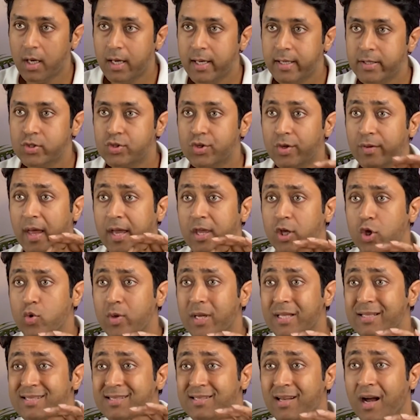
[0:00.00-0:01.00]
so that you
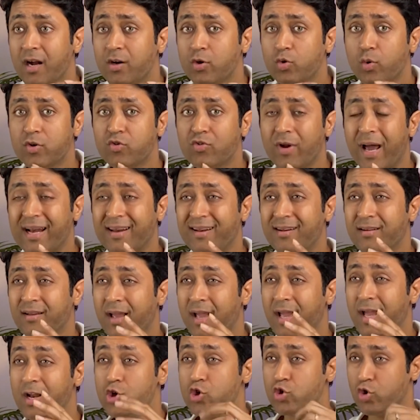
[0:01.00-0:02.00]
can start to attract it
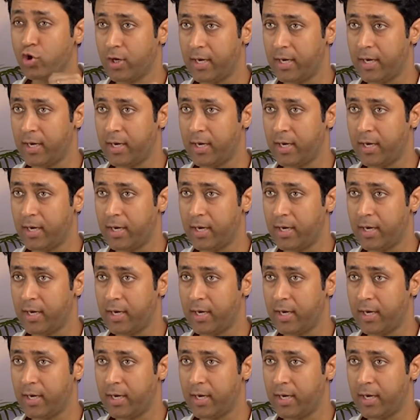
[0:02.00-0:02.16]
into your